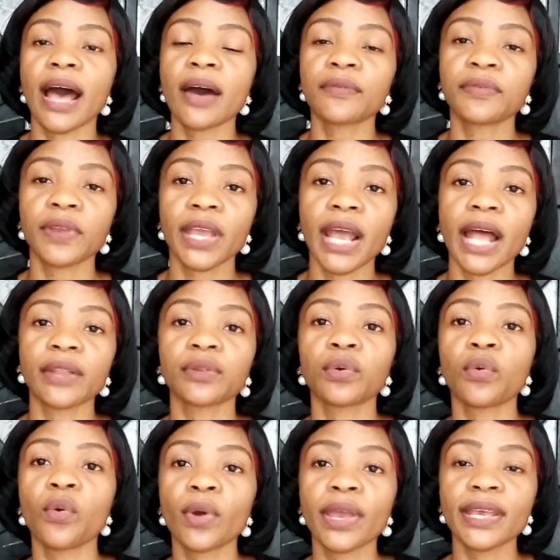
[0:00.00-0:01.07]
African
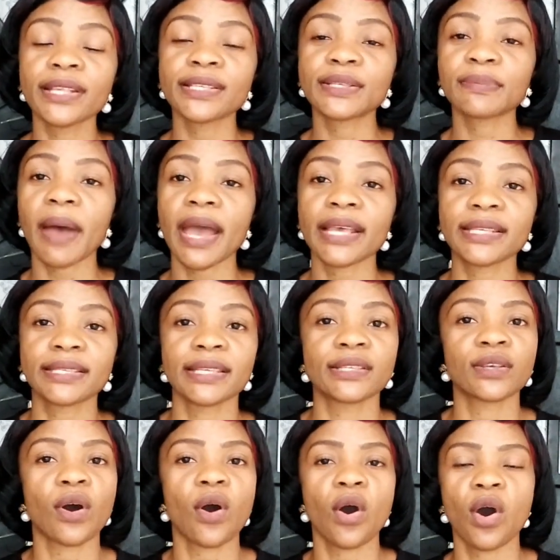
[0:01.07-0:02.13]
cooking
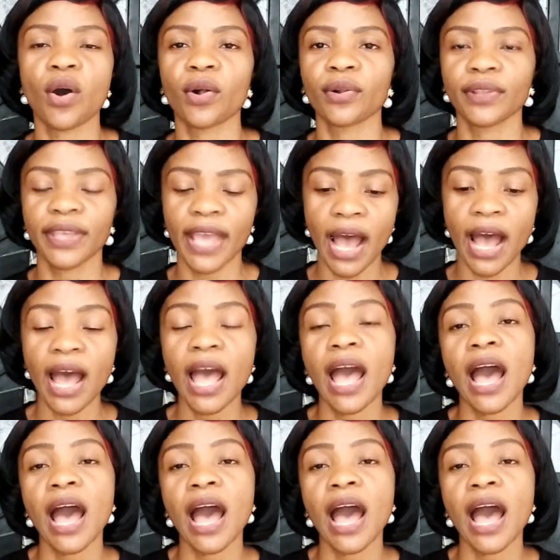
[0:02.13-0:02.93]
spices haul, yeah,